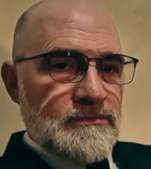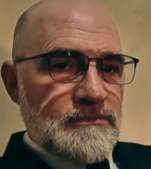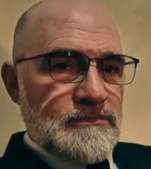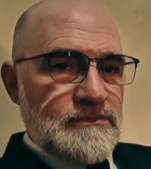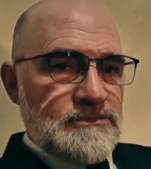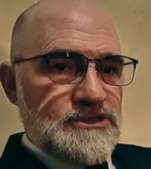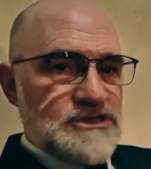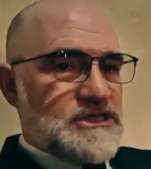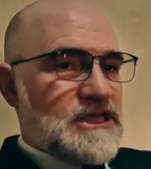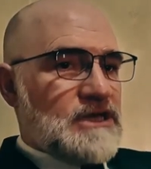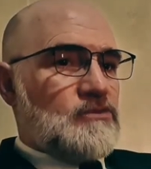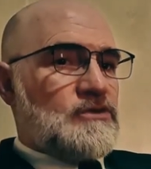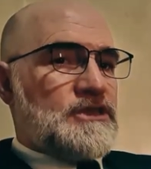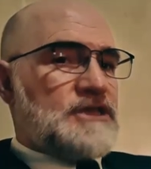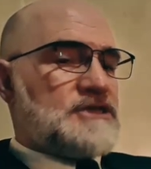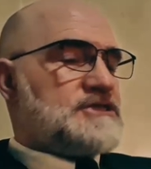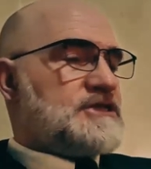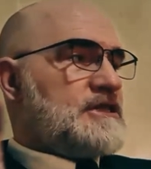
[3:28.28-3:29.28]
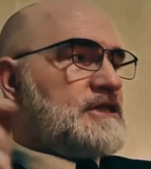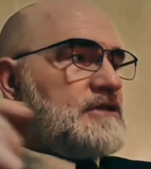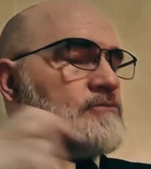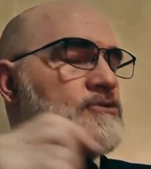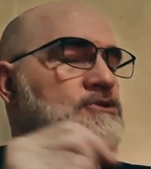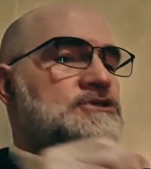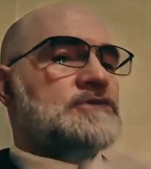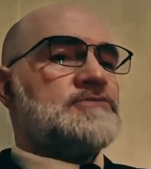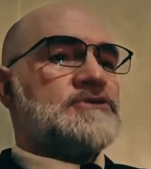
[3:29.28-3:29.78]
Just like when they say that
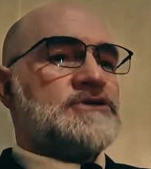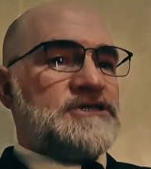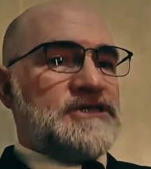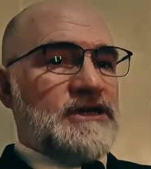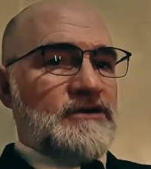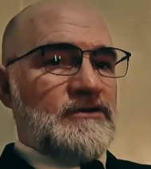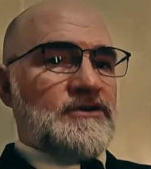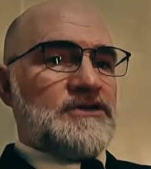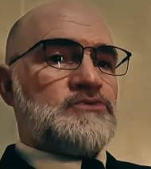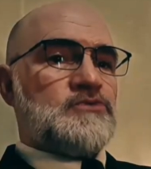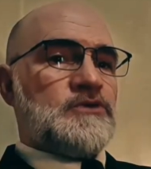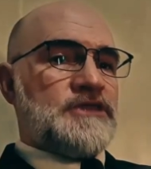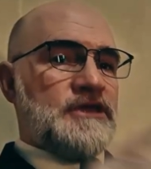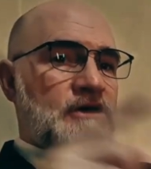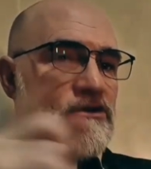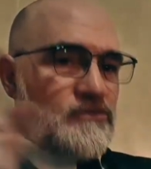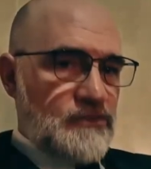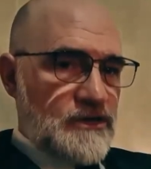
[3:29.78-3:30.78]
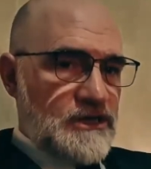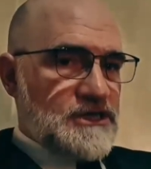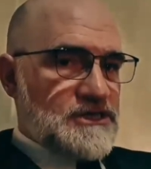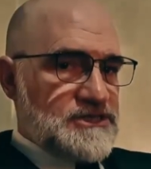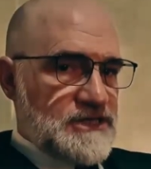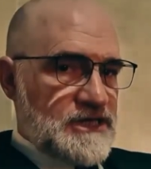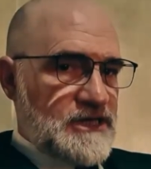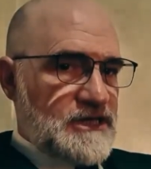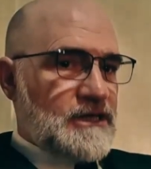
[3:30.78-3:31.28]
Muslims are terrorists, what they are really
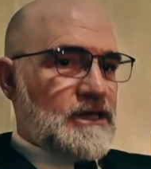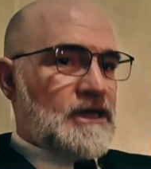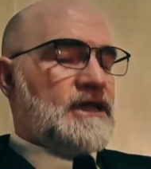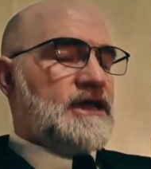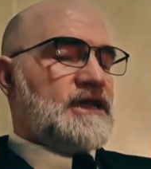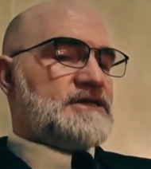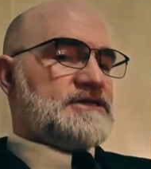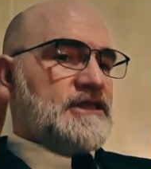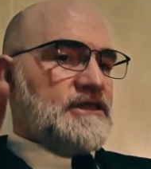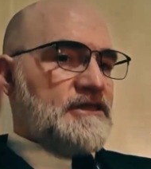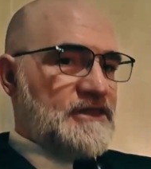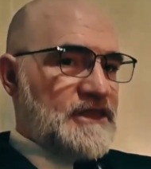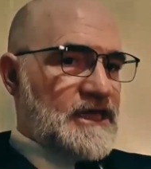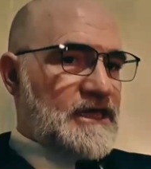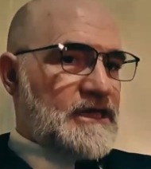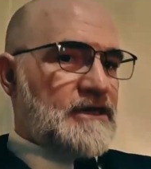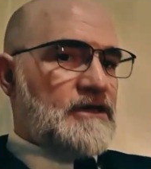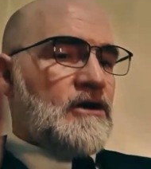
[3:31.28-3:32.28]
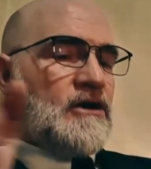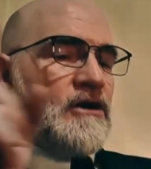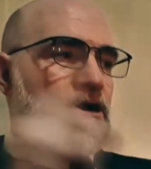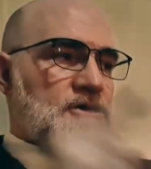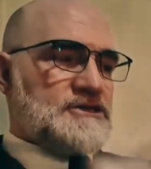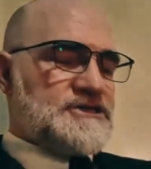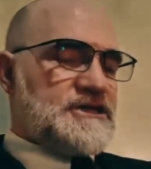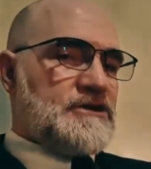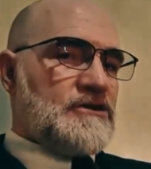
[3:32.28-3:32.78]
saying is that they
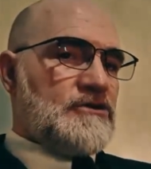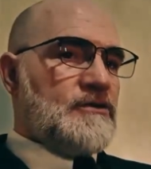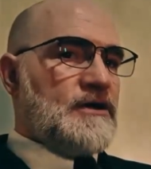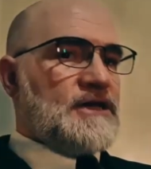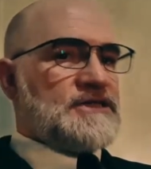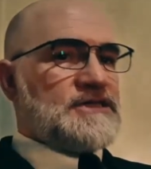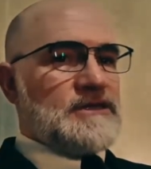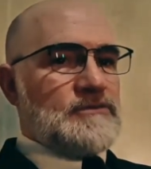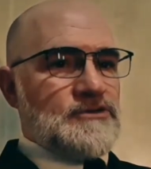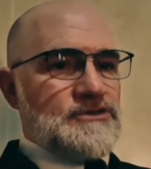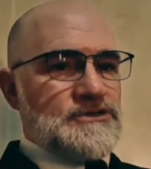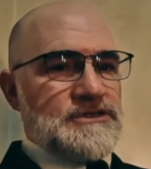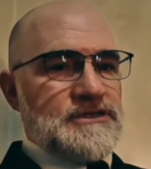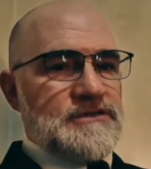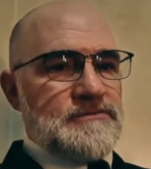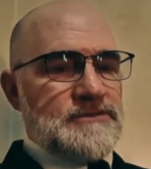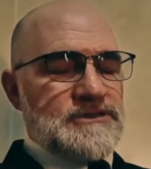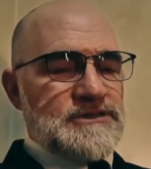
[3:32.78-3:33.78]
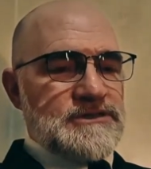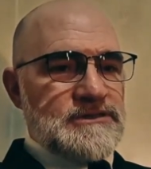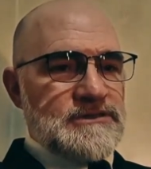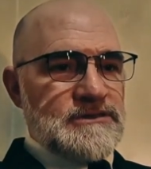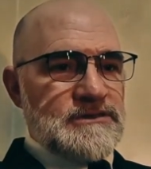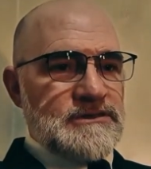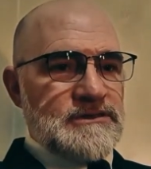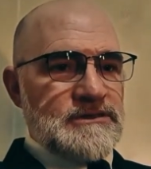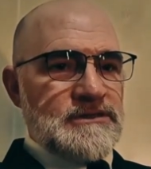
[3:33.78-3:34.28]
are terrorizing Muslims.
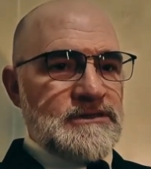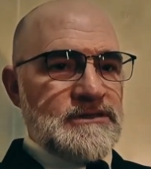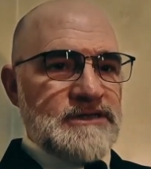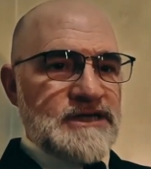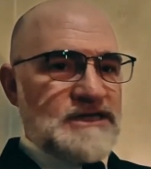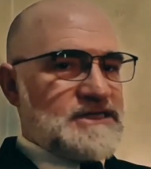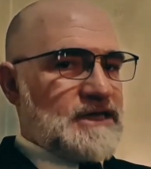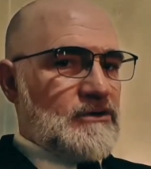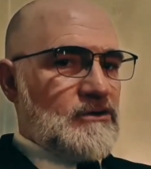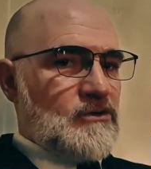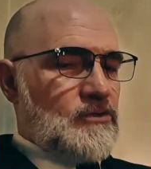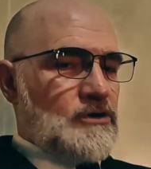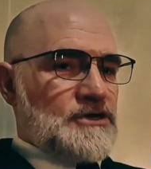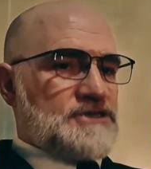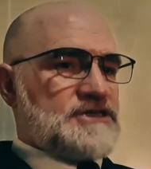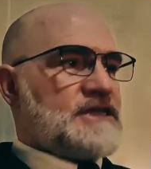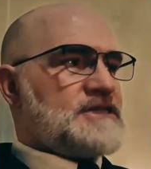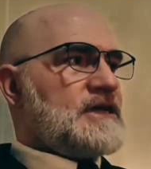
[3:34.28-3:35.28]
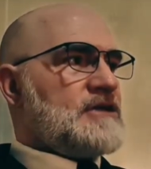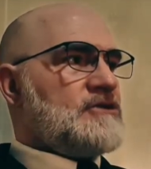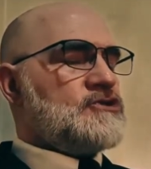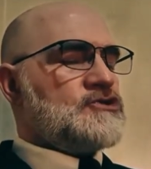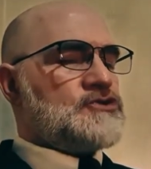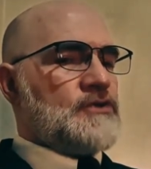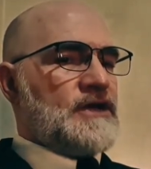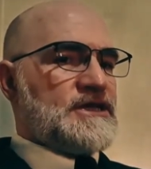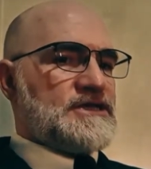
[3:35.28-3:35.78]
That's how it works. That's how
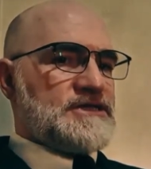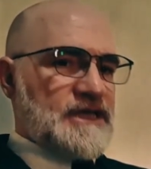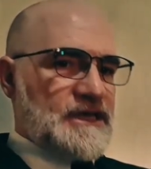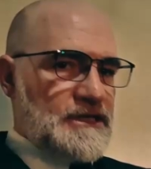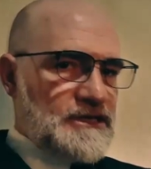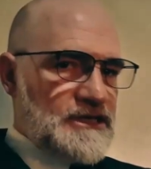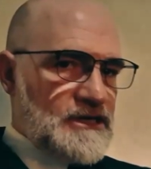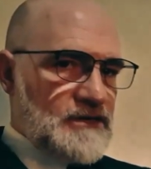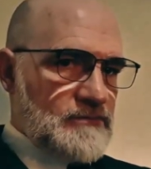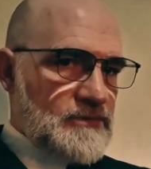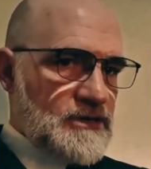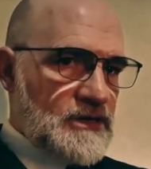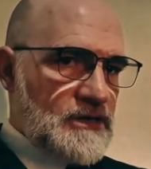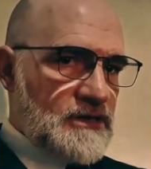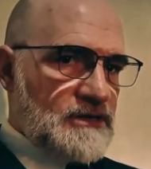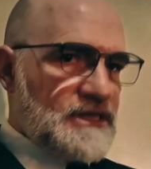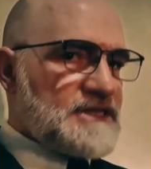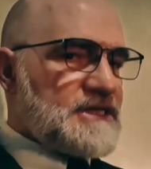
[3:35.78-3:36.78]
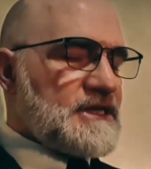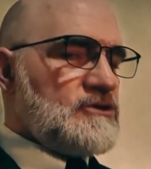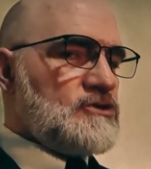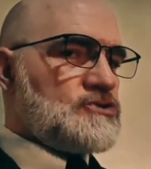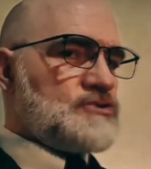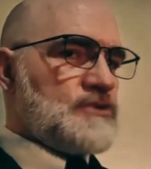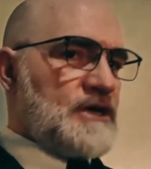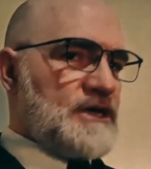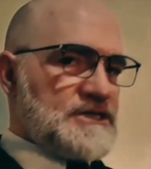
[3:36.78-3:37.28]
you translate them. That's how
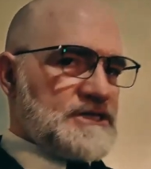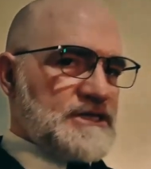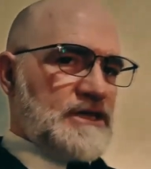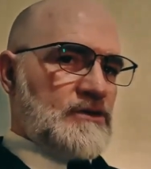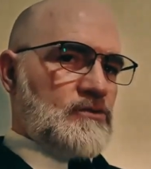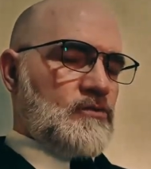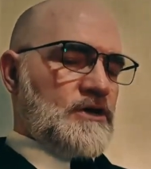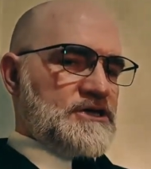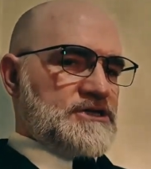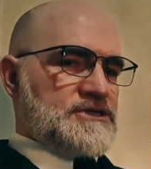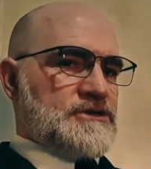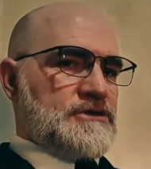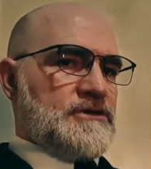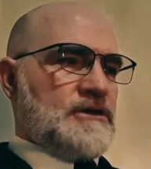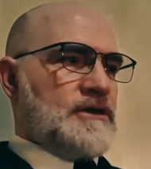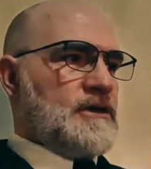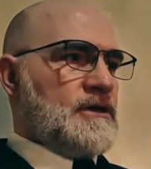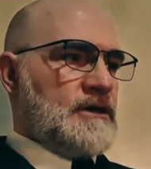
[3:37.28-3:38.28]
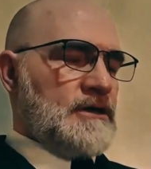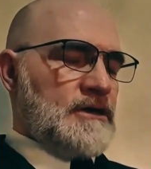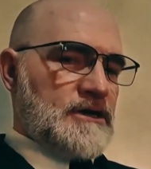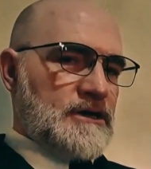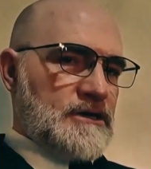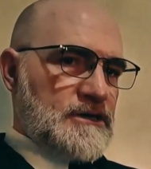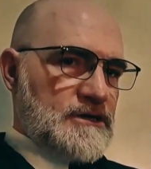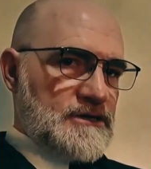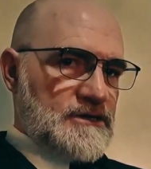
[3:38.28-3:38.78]
you translate Western
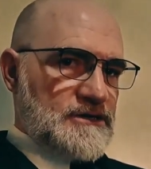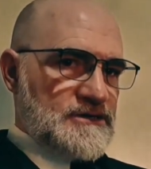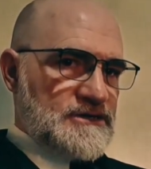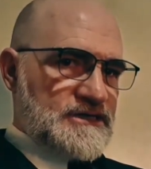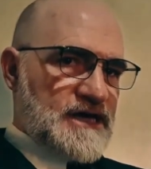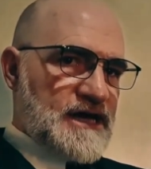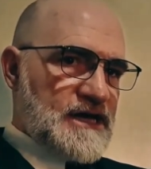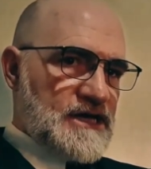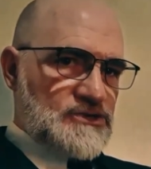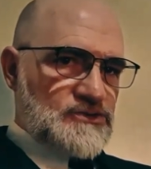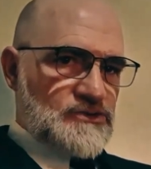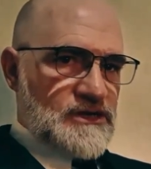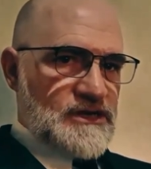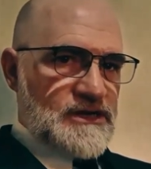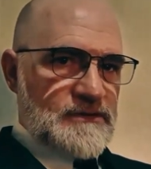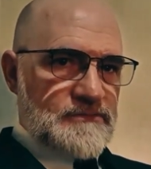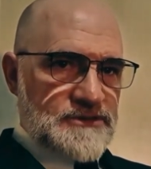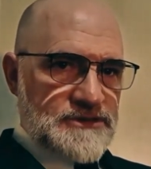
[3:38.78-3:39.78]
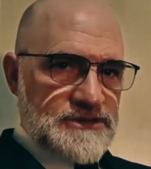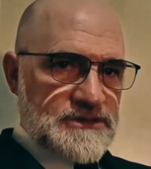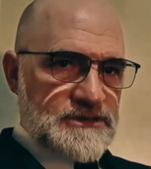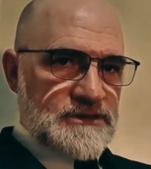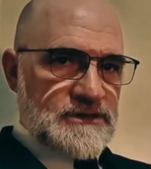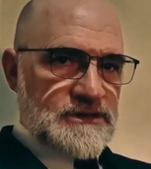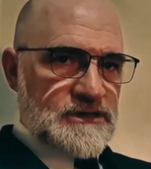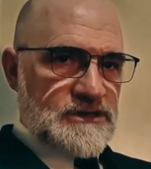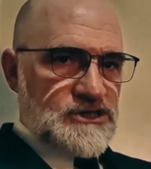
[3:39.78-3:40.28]
diatribes.
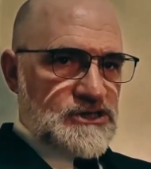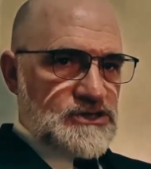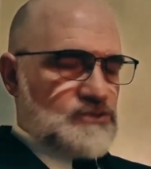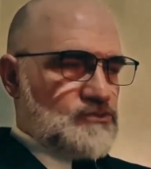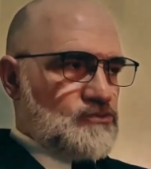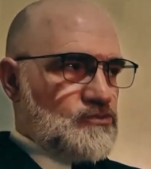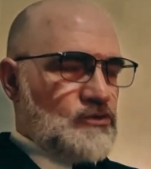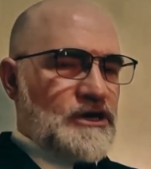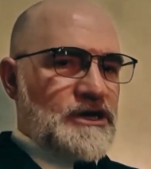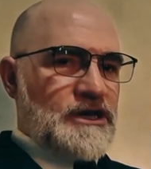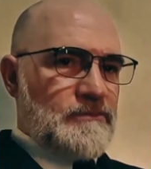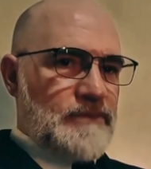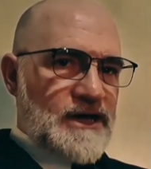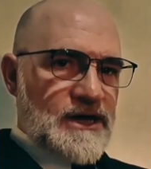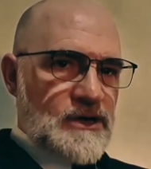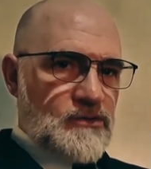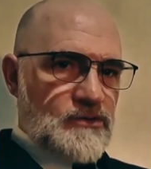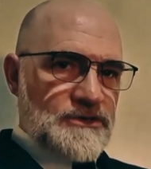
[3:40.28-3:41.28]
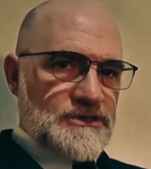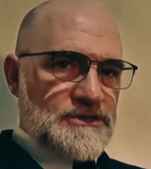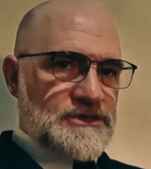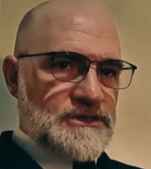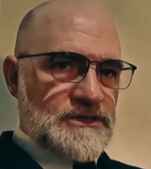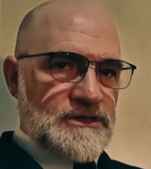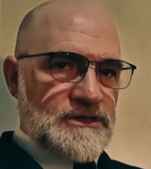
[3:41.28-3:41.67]
Just run it backwards,